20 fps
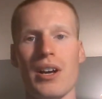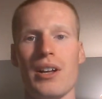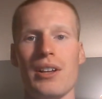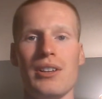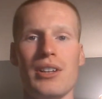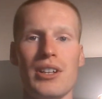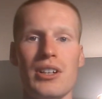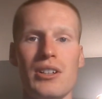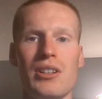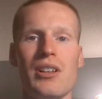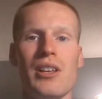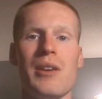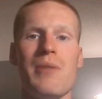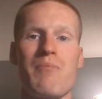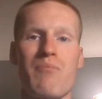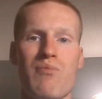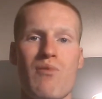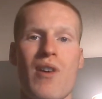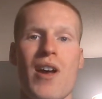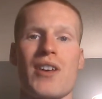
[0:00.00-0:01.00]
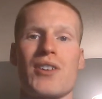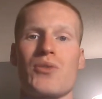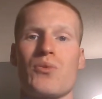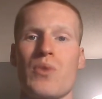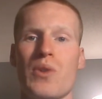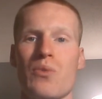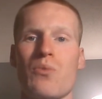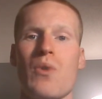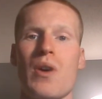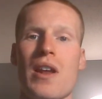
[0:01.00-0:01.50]
a little impressed
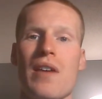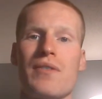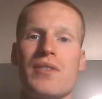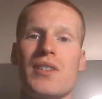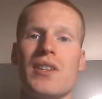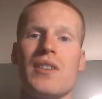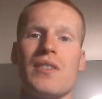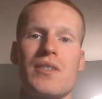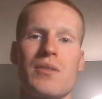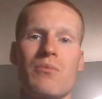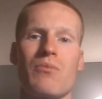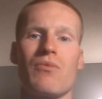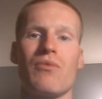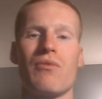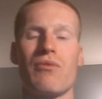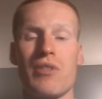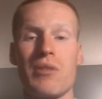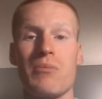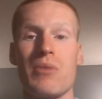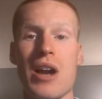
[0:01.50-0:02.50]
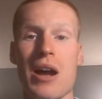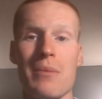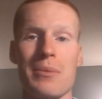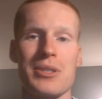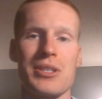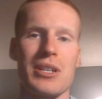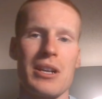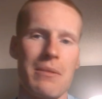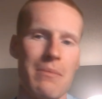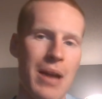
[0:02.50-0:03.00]
with what i've seen some, from
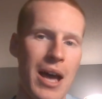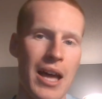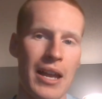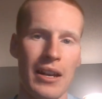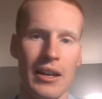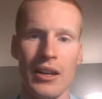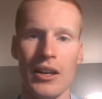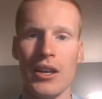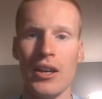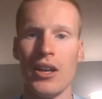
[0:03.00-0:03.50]
robinson i'm not